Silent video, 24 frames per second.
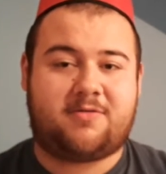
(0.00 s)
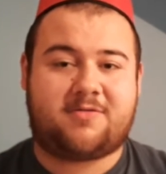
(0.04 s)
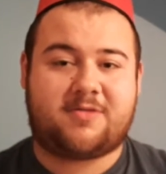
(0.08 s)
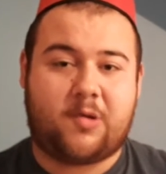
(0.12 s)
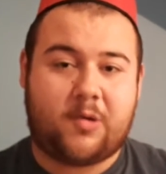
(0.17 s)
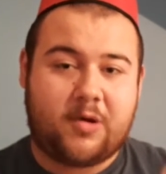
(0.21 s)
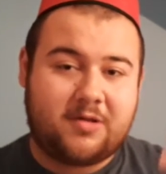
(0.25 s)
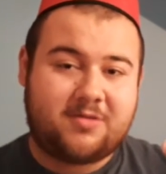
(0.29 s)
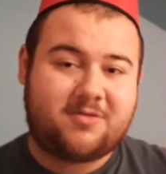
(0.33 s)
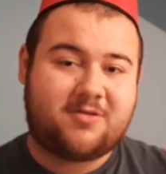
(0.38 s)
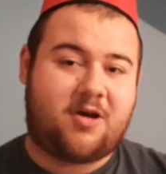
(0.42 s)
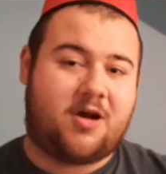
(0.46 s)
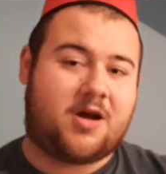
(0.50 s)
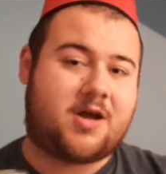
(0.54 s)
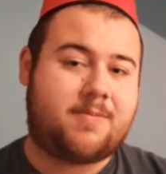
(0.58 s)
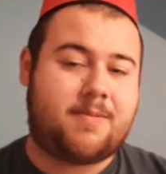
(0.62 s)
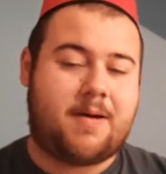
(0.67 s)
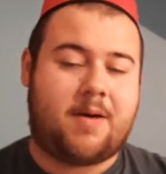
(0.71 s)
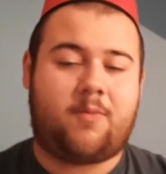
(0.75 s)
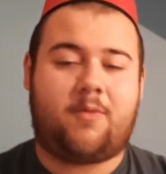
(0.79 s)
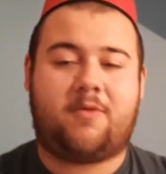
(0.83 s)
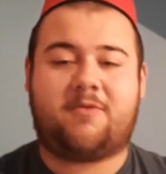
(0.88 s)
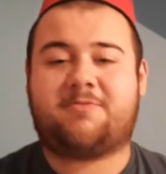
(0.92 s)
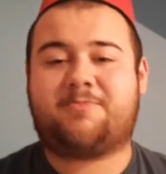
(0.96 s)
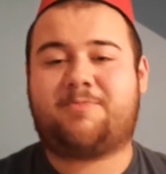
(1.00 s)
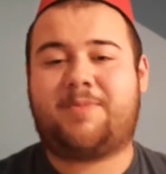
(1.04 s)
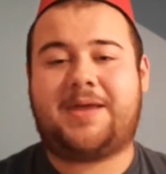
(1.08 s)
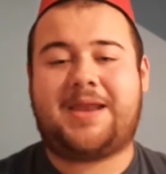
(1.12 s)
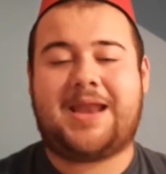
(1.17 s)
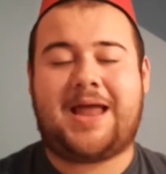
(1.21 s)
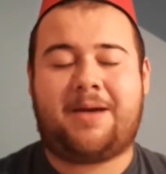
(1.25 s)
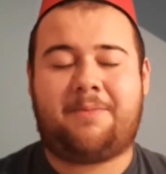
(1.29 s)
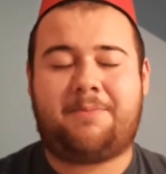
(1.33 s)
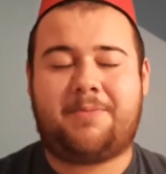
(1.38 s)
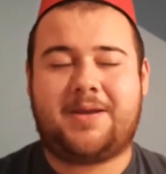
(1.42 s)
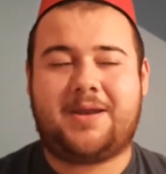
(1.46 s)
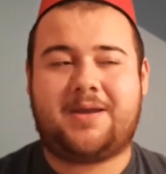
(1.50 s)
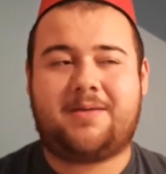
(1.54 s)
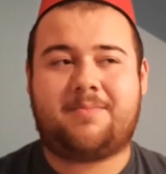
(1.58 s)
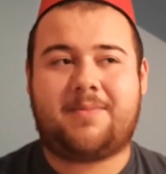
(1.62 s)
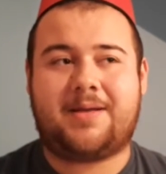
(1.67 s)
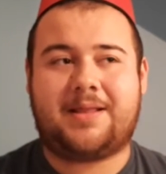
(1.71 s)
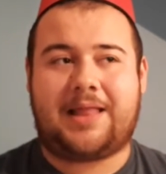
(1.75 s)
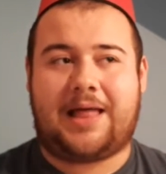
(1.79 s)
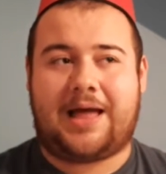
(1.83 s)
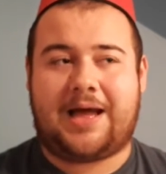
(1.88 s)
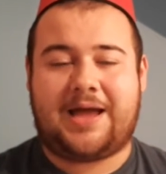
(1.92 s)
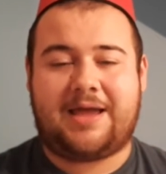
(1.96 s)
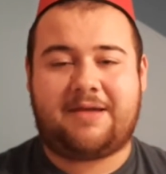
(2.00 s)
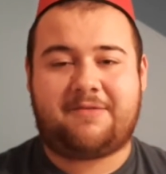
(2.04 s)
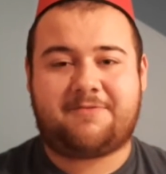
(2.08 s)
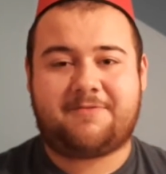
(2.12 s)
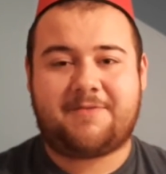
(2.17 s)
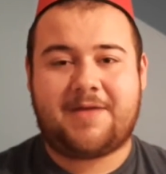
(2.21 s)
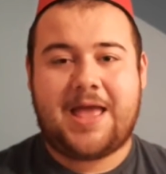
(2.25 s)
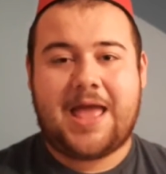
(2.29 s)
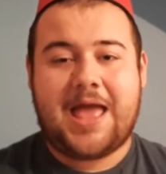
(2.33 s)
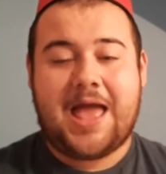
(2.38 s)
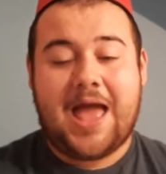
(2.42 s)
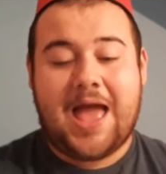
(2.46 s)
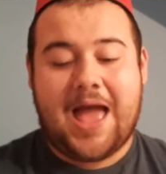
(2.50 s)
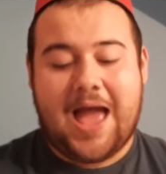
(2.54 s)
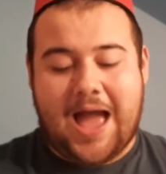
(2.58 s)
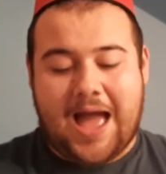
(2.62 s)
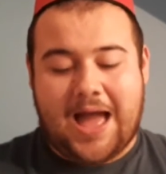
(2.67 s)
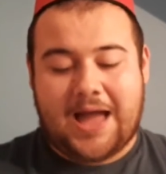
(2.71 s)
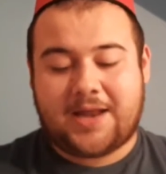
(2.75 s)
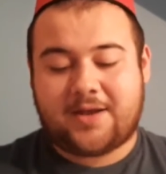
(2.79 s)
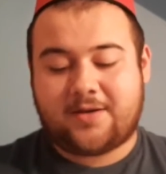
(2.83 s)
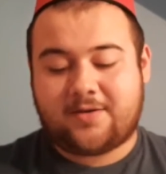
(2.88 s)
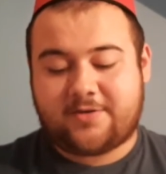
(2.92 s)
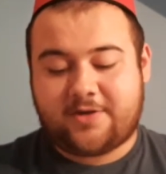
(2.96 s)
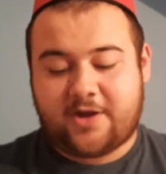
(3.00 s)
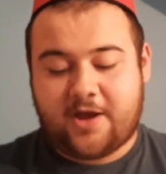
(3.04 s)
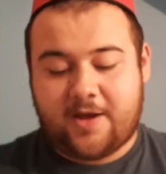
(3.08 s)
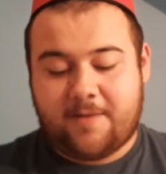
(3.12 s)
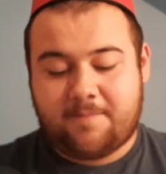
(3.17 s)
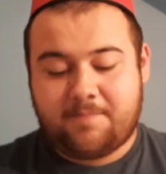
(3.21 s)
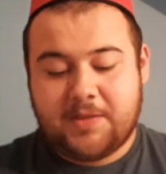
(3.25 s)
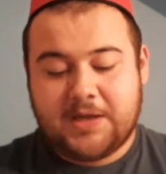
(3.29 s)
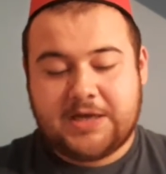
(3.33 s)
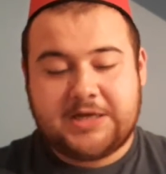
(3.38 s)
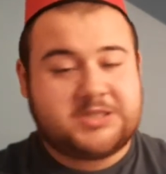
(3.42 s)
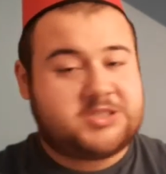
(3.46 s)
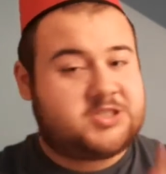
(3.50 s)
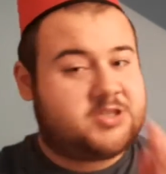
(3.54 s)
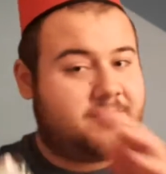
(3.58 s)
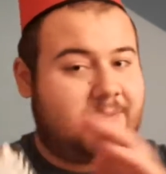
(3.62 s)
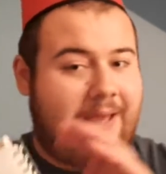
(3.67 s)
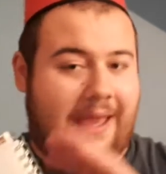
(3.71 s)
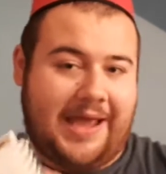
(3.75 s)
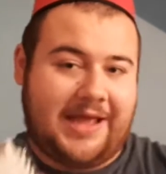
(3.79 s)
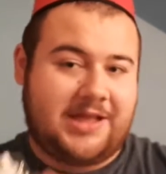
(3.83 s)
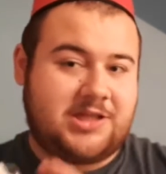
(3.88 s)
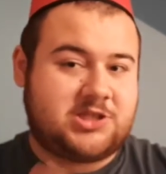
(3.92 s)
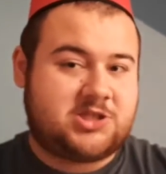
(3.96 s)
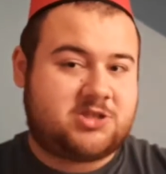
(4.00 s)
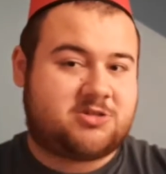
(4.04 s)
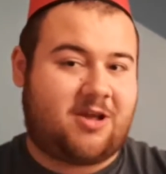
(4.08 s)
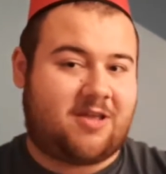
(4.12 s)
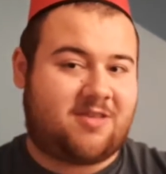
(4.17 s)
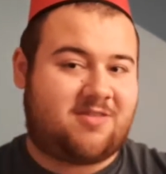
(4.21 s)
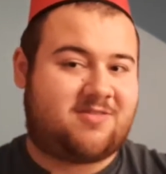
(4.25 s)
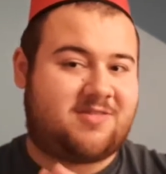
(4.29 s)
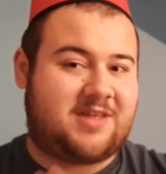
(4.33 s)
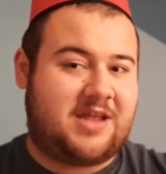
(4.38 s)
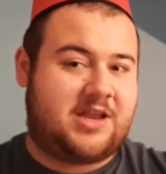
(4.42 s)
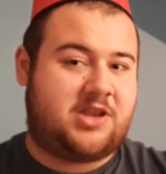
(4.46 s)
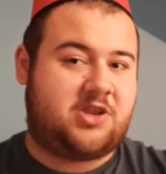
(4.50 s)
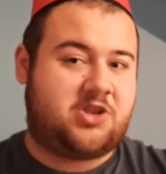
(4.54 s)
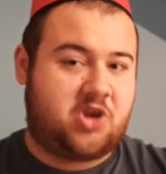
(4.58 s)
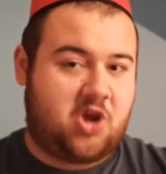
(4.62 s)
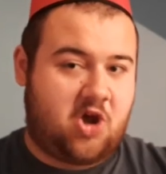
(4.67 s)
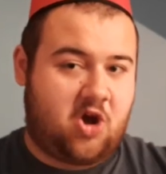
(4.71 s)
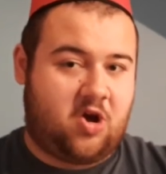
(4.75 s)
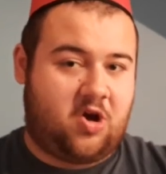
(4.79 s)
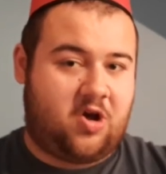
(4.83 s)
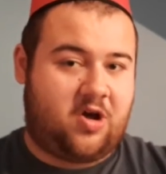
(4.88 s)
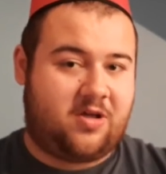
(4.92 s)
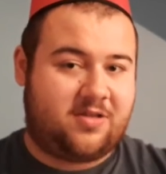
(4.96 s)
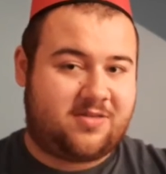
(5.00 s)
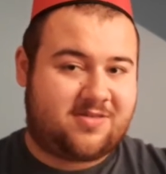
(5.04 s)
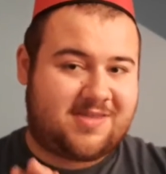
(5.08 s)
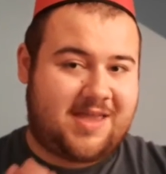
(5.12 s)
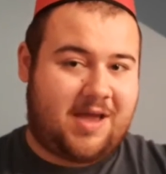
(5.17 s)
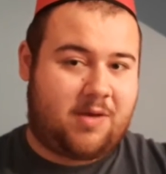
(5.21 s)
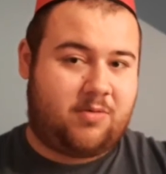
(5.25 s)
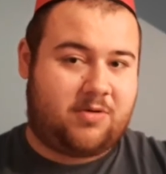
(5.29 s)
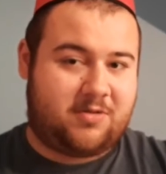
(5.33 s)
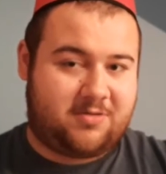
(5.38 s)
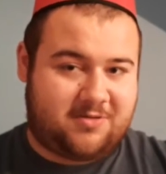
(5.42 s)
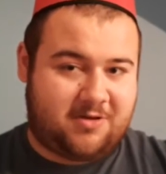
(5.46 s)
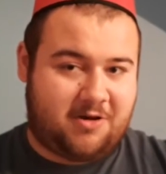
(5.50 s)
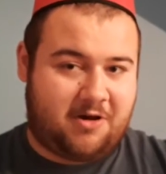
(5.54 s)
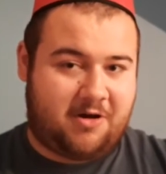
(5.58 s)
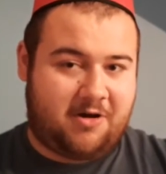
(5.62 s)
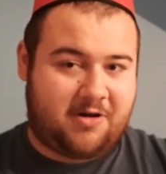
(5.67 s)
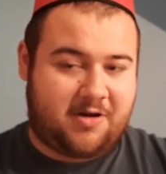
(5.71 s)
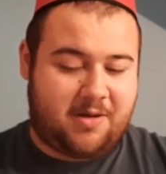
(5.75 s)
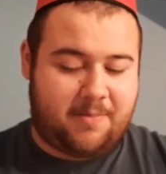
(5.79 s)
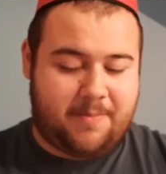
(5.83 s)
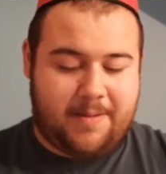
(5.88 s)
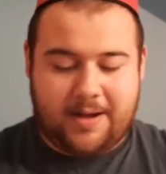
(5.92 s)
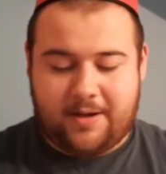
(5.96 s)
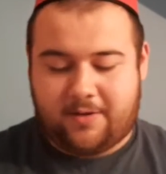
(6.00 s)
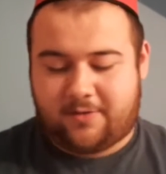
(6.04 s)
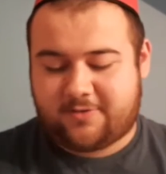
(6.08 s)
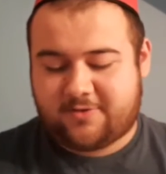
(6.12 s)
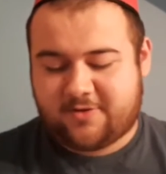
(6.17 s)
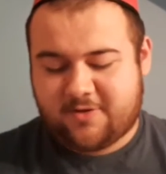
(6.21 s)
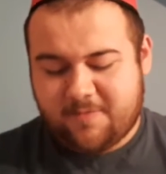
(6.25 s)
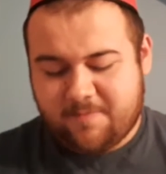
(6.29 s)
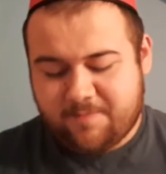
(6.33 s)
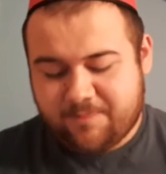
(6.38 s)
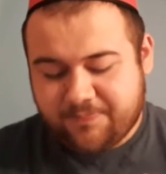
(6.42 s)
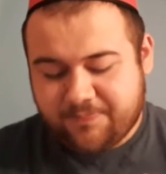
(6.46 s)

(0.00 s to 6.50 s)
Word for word: So I want to talk about what's been happening in my life, and um, some interesting notes I want to talk about,